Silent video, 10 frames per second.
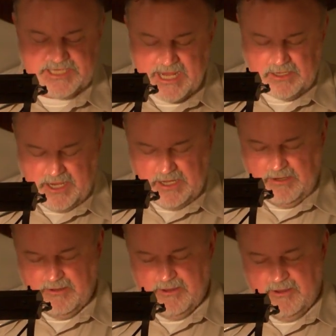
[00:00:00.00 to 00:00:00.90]

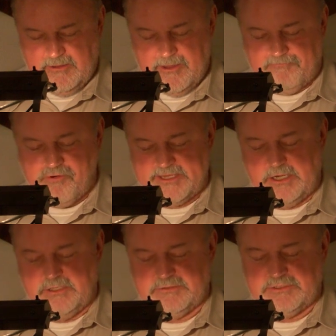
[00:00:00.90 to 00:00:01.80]
Tingley, the
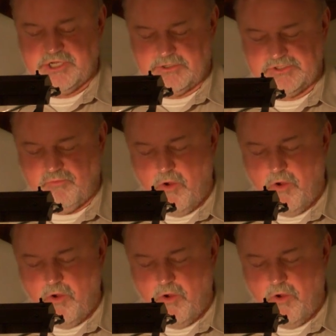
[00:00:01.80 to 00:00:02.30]
present church